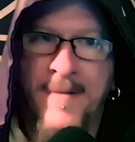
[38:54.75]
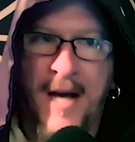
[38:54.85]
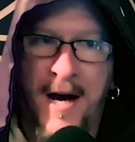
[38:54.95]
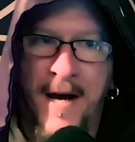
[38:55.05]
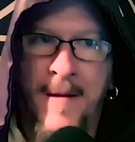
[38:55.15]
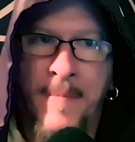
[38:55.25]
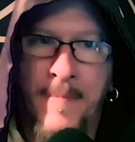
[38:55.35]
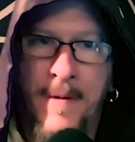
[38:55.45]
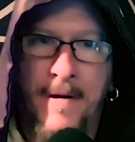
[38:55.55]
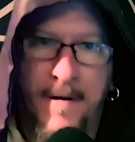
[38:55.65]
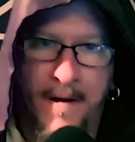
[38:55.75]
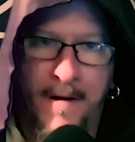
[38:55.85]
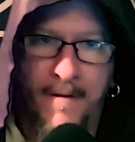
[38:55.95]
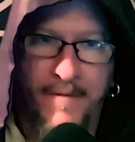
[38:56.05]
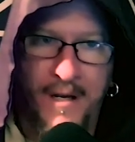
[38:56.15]
time uh,
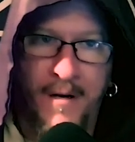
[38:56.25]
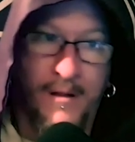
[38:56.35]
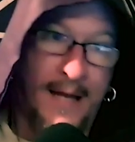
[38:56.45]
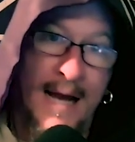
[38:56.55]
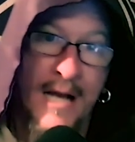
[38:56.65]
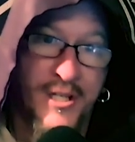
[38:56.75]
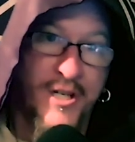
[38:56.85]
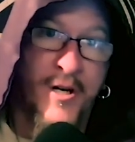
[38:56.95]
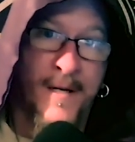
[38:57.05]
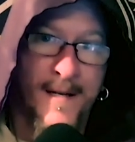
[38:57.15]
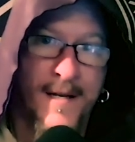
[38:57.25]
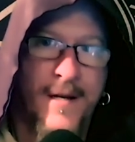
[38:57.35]
of year, last year.